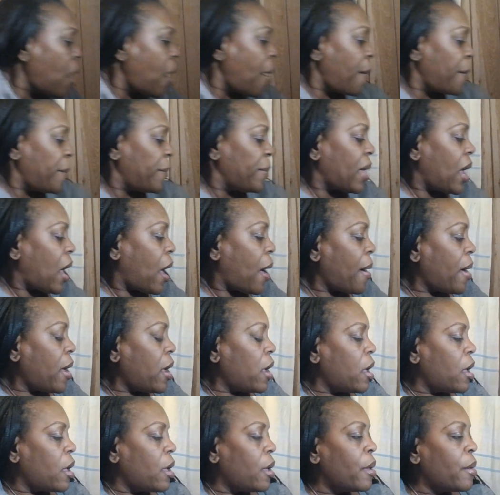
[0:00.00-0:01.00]

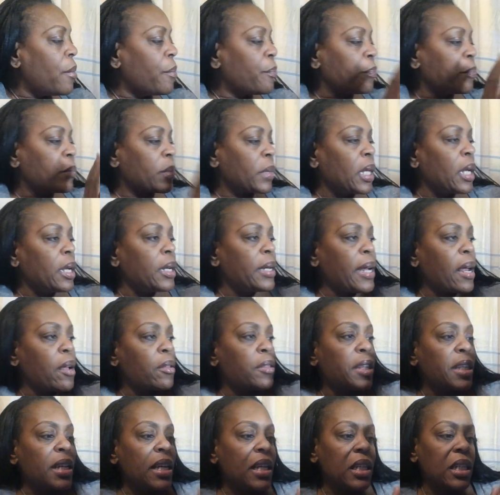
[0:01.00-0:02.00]
Um, now this
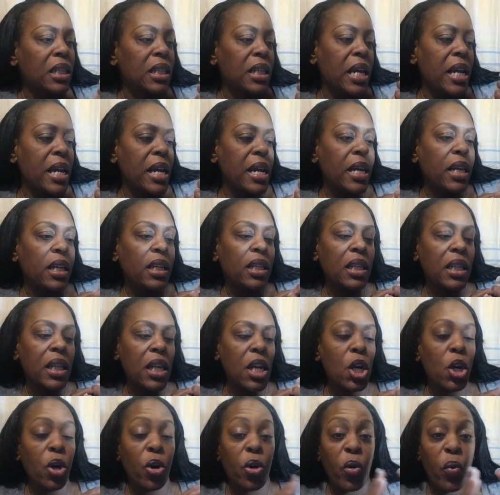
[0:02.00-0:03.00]
is the
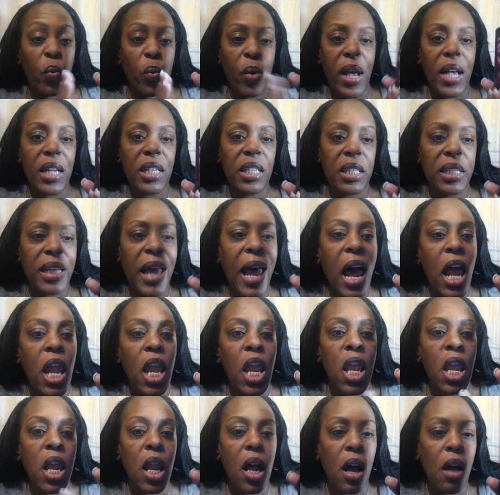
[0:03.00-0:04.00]
Caress. I love
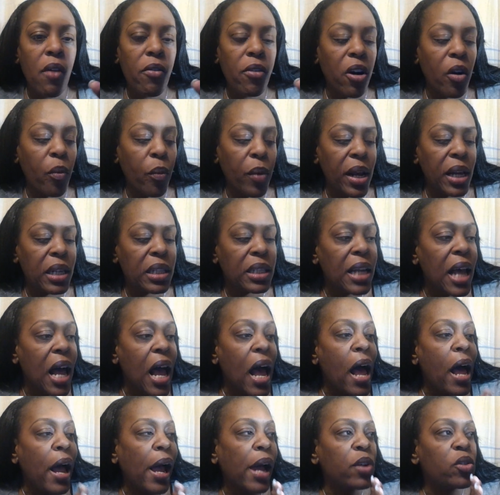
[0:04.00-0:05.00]
Caress. I do
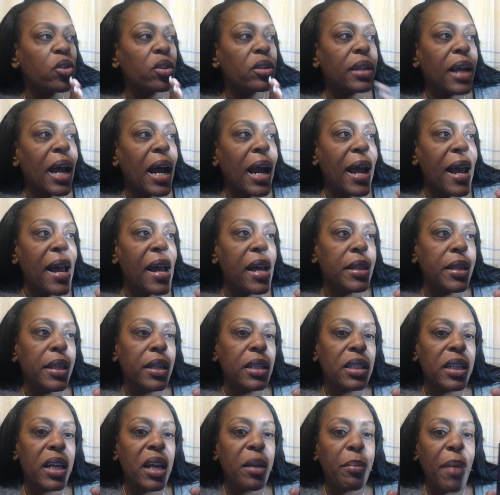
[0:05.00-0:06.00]
not have this in my
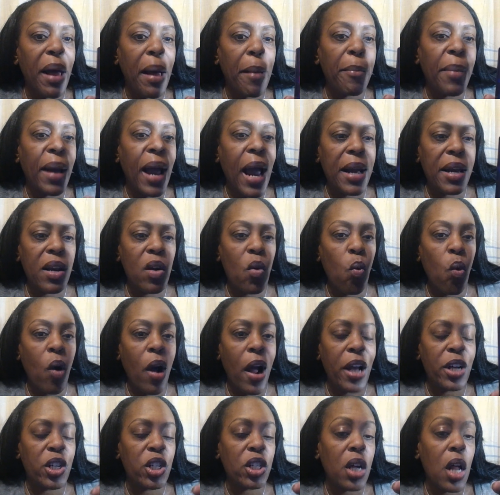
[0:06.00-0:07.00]
body wash
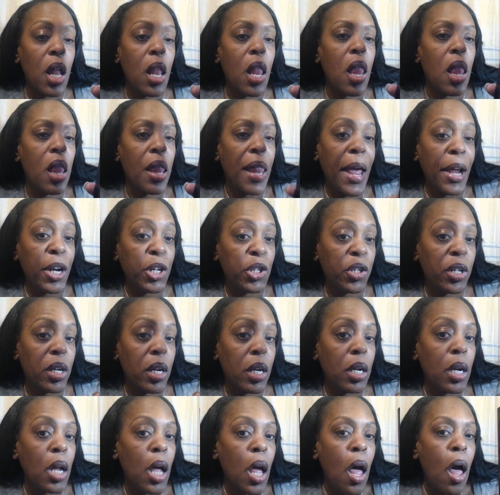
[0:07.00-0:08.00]
collection,
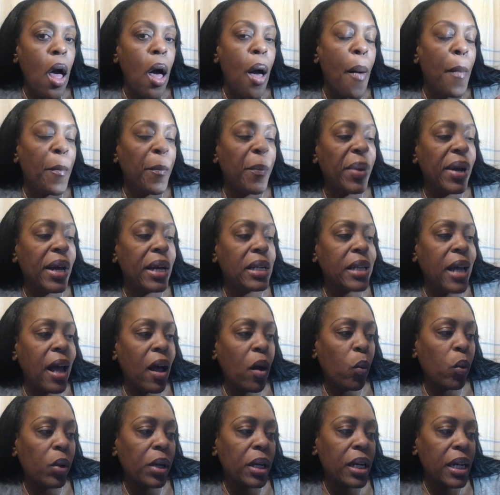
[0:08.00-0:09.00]
but I wanted to
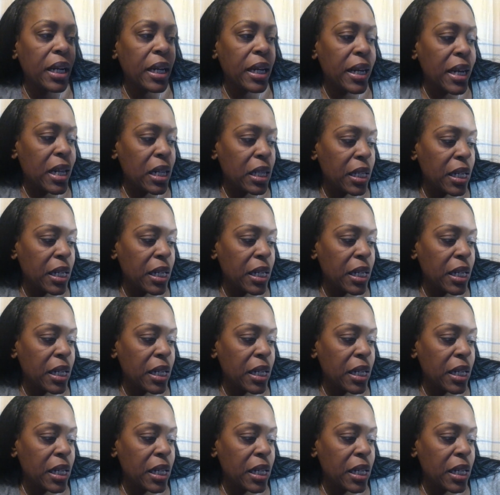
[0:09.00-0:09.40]
get this.